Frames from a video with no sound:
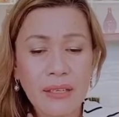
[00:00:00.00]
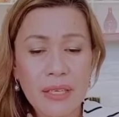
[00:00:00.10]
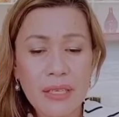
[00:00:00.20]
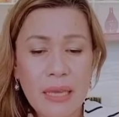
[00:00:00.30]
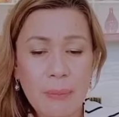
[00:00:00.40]
The
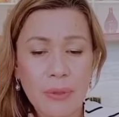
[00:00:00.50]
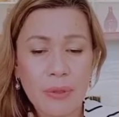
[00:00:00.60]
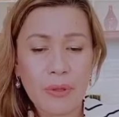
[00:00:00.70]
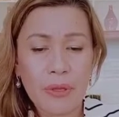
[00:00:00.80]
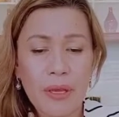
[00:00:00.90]
second
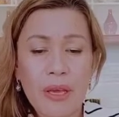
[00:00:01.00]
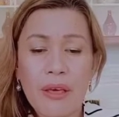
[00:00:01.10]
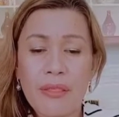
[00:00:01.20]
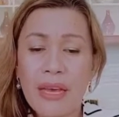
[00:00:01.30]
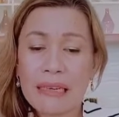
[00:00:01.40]
example,
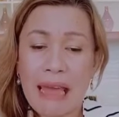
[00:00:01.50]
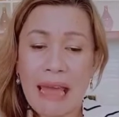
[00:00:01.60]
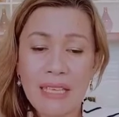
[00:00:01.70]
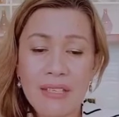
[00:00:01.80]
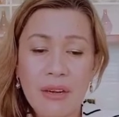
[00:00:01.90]

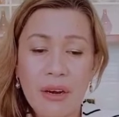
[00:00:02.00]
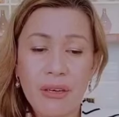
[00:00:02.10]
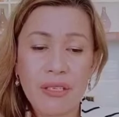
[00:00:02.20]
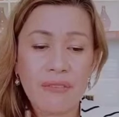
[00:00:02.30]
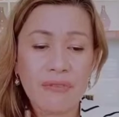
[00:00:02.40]
the
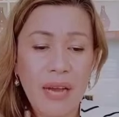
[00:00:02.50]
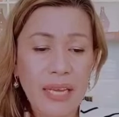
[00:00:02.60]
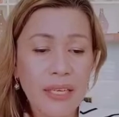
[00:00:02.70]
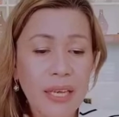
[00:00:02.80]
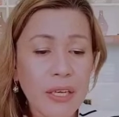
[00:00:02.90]
class are
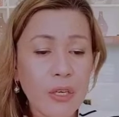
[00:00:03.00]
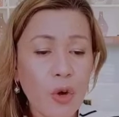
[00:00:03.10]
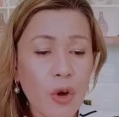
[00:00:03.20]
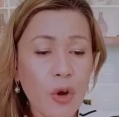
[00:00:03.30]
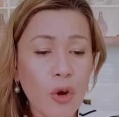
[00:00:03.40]

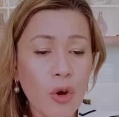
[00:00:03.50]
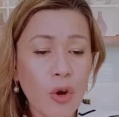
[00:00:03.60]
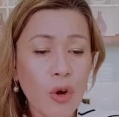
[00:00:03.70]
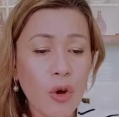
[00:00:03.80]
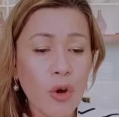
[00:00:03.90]
divided
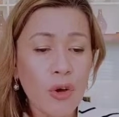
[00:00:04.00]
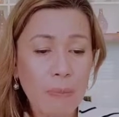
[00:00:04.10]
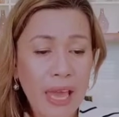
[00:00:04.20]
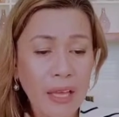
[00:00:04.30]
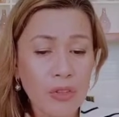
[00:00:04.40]
on their
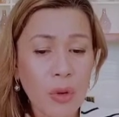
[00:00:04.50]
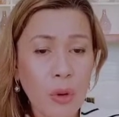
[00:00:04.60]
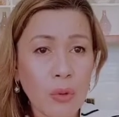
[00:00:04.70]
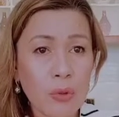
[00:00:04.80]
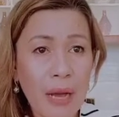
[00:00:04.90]

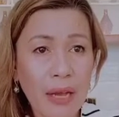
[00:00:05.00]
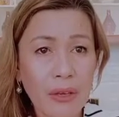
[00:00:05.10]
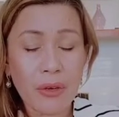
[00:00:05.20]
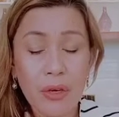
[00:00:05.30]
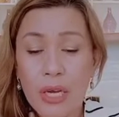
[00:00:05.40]

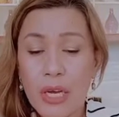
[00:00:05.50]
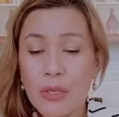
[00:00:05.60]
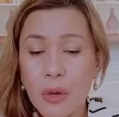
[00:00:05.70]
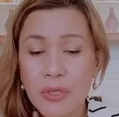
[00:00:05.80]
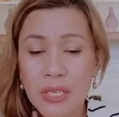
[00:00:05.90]
plan.
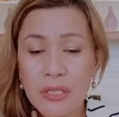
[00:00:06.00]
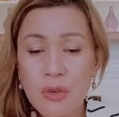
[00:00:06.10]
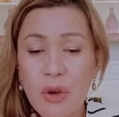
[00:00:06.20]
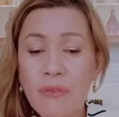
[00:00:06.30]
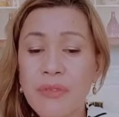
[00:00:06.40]
Notice you have
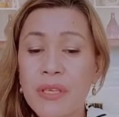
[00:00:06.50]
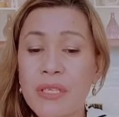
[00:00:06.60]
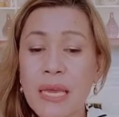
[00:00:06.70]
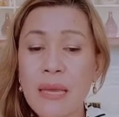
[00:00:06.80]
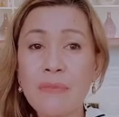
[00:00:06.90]
the same
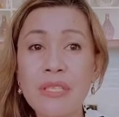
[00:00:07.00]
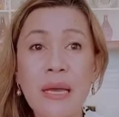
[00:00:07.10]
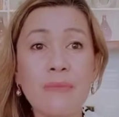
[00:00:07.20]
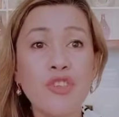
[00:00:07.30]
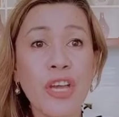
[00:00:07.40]

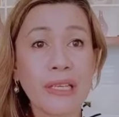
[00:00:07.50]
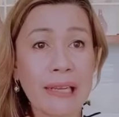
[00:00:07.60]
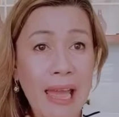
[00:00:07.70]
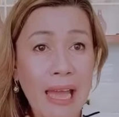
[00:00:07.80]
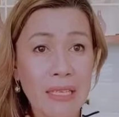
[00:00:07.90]
subject
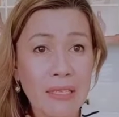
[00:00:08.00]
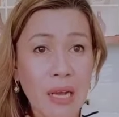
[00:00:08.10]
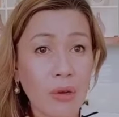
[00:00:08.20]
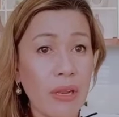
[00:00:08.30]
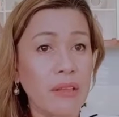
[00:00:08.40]
class, a
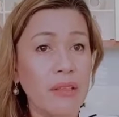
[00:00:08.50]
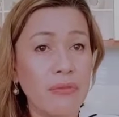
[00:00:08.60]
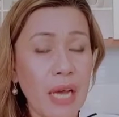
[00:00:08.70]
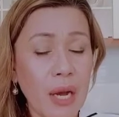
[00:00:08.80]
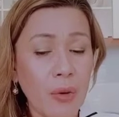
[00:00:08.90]
collective noun.
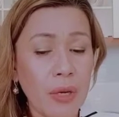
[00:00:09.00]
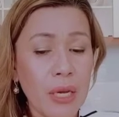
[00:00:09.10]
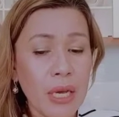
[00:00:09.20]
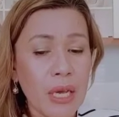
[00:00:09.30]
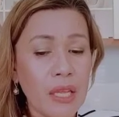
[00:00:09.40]

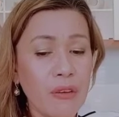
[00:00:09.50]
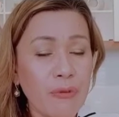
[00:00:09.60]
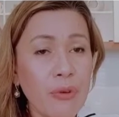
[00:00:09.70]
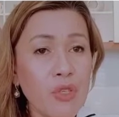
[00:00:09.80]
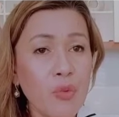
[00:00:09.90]
In the first
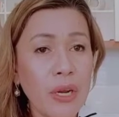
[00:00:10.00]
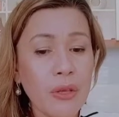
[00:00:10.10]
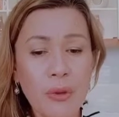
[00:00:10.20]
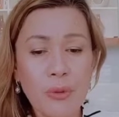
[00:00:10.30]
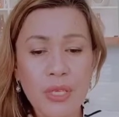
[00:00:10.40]
one, you're
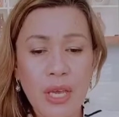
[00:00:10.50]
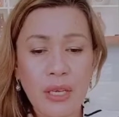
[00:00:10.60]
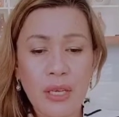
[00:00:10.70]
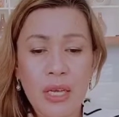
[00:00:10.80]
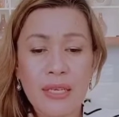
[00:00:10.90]
using
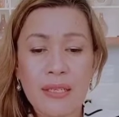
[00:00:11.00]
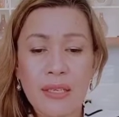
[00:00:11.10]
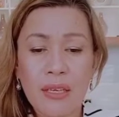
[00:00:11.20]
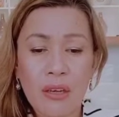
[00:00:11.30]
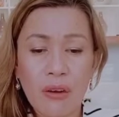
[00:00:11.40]

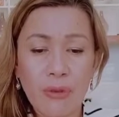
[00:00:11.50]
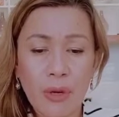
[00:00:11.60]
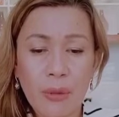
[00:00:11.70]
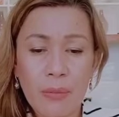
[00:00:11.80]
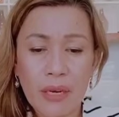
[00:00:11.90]
singular
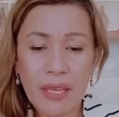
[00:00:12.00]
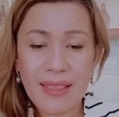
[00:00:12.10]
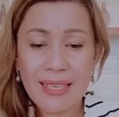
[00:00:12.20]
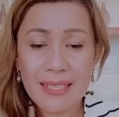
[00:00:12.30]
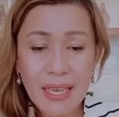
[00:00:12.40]
verb, and in the
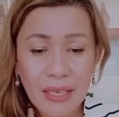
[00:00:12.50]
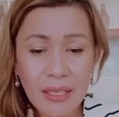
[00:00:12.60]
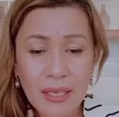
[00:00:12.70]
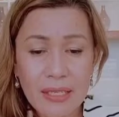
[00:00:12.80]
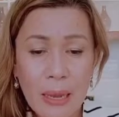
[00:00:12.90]
second
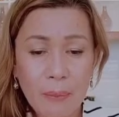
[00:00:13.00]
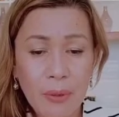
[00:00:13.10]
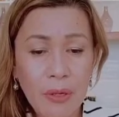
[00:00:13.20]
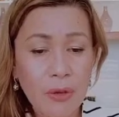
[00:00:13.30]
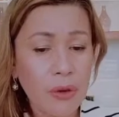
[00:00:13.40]

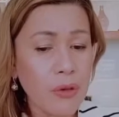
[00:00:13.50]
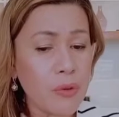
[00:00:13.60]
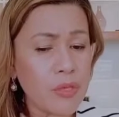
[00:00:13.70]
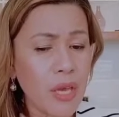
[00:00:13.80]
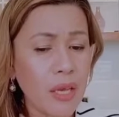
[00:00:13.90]
example, you're
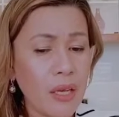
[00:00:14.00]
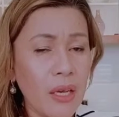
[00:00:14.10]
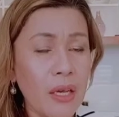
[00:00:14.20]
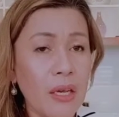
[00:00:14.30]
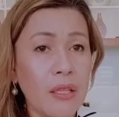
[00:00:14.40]
using
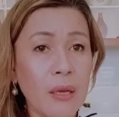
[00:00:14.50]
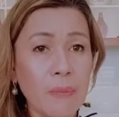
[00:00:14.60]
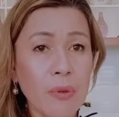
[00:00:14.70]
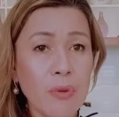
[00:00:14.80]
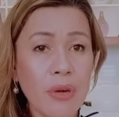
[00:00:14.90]
the
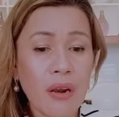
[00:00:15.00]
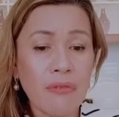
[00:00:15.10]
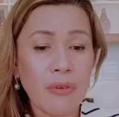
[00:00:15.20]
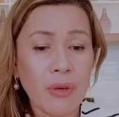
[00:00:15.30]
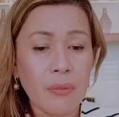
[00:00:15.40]
plural
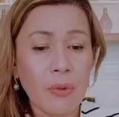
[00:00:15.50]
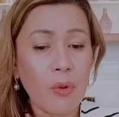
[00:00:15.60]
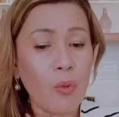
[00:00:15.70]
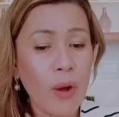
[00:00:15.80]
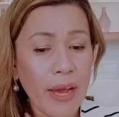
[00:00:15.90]
verb.
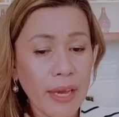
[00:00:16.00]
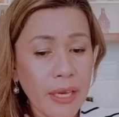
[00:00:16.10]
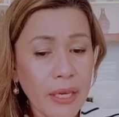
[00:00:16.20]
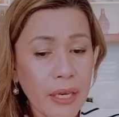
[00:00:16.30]
Why?